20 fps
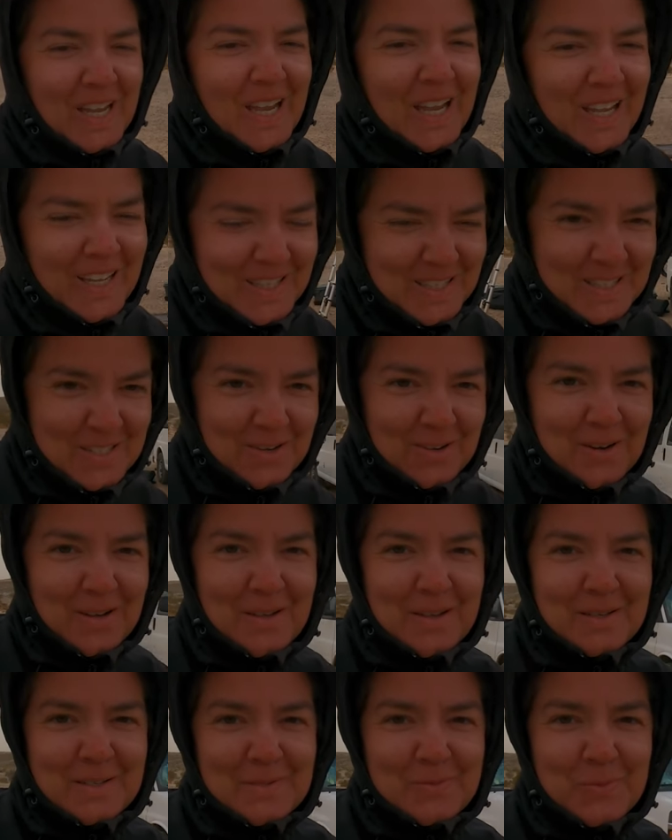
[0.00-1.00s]
it's
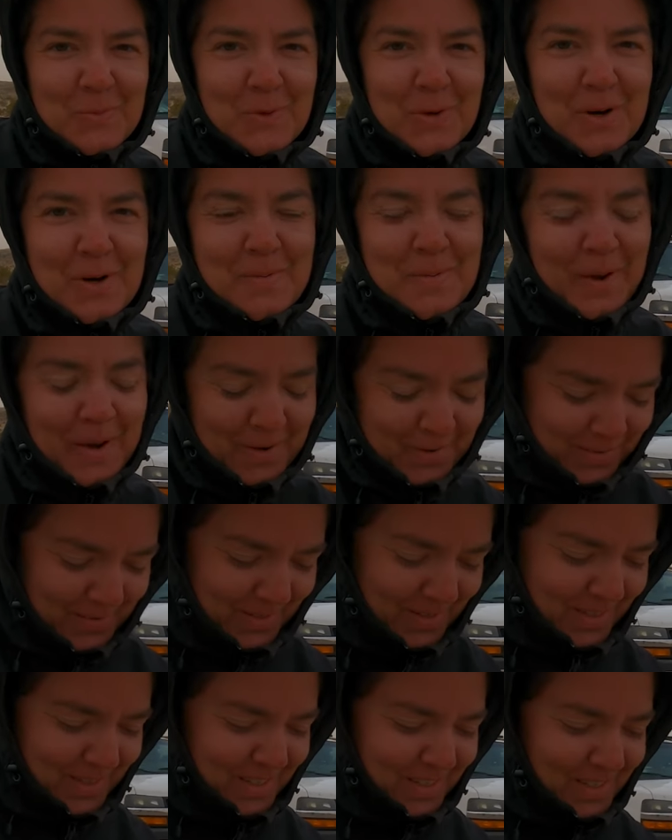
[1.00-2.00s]
turning into more
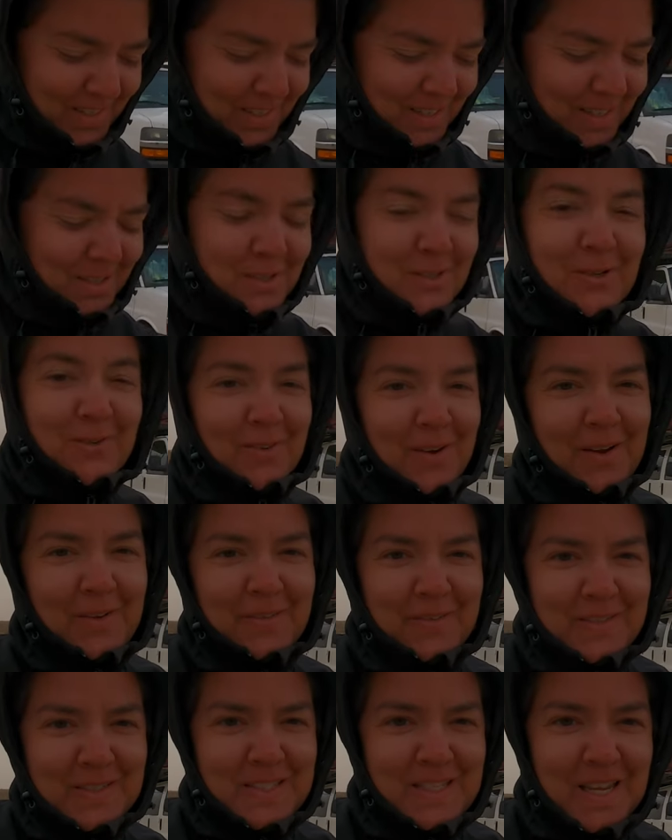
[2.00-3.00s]
about
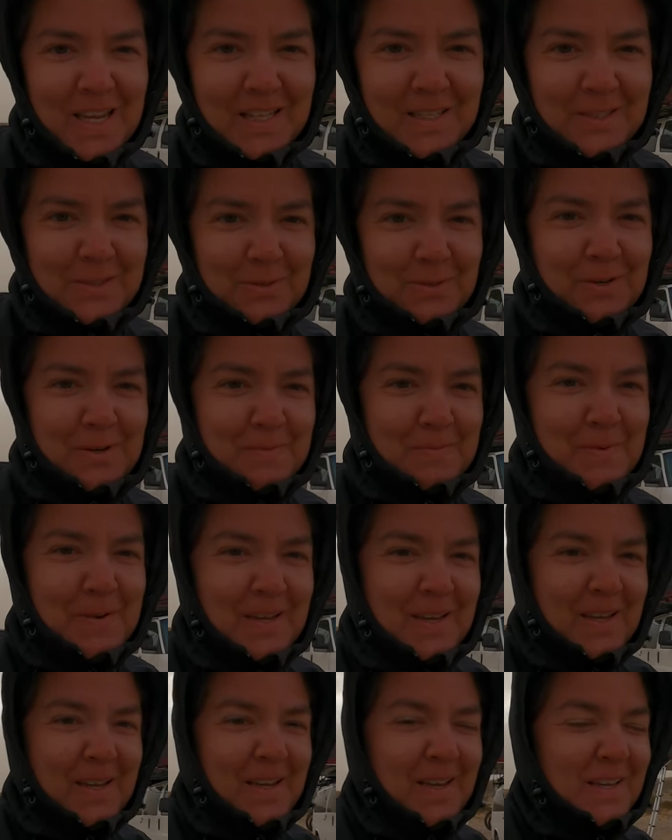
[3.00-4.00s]
surviving a
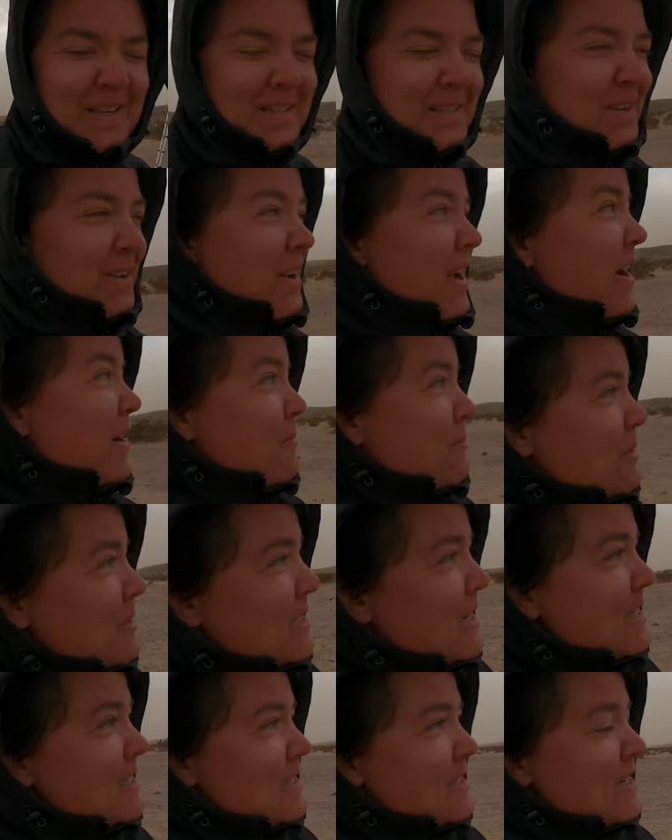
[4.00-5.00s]
sandstorm. So yeah, we're
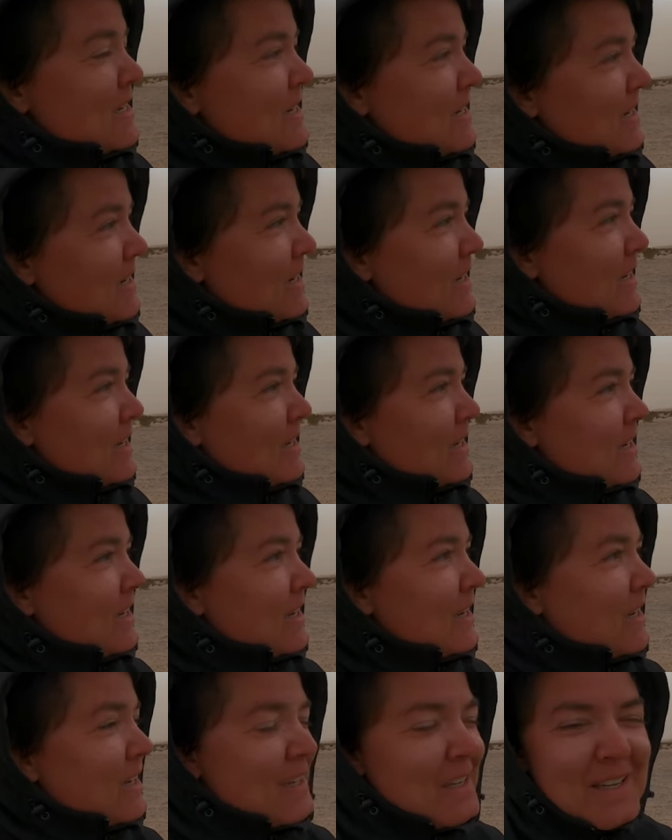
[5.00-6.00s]

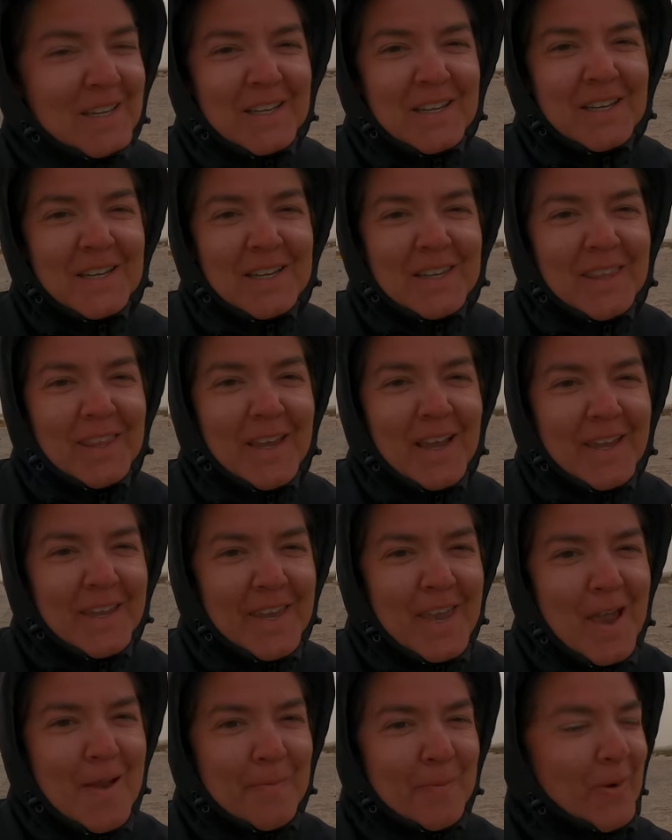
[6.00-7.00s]
testing the
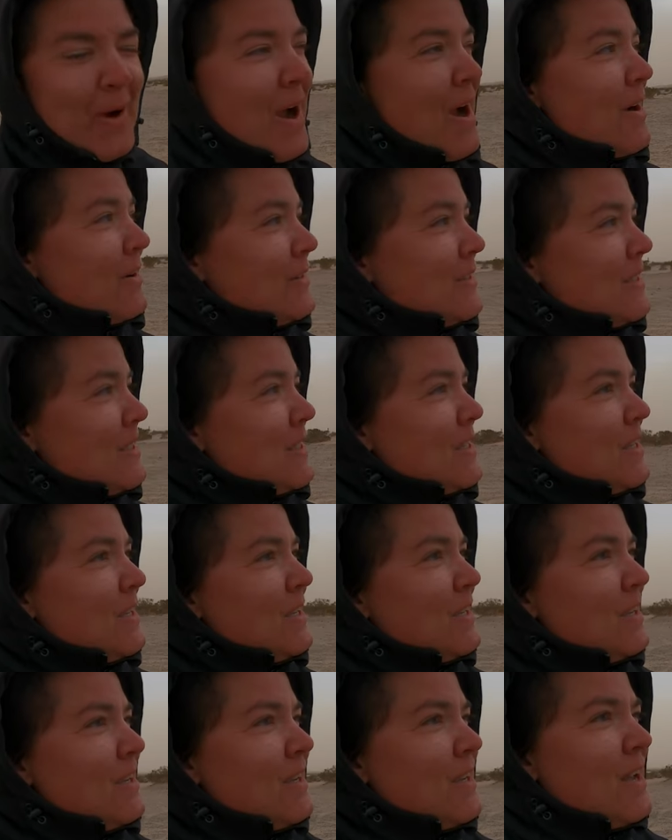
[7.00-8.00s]
iKamper out.
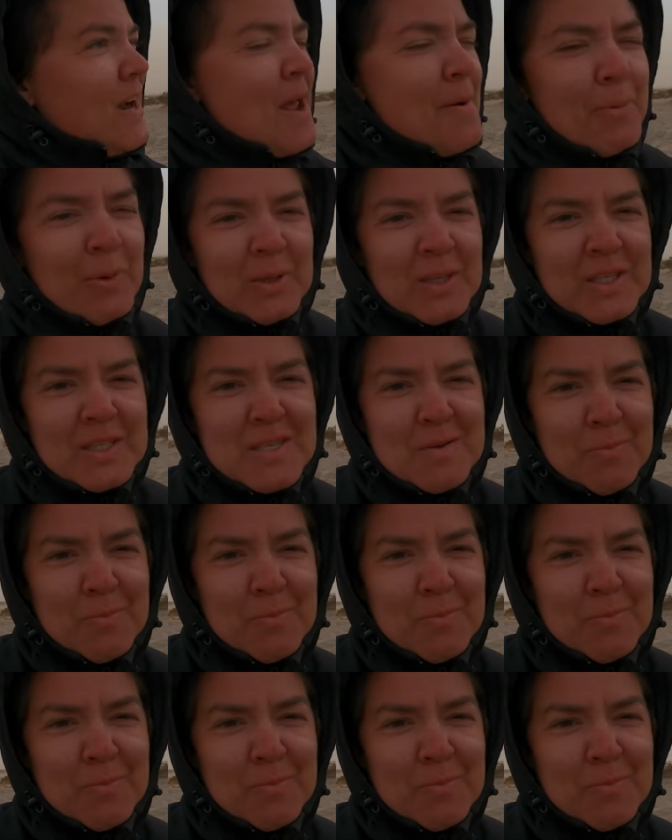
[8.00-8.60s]
And I put the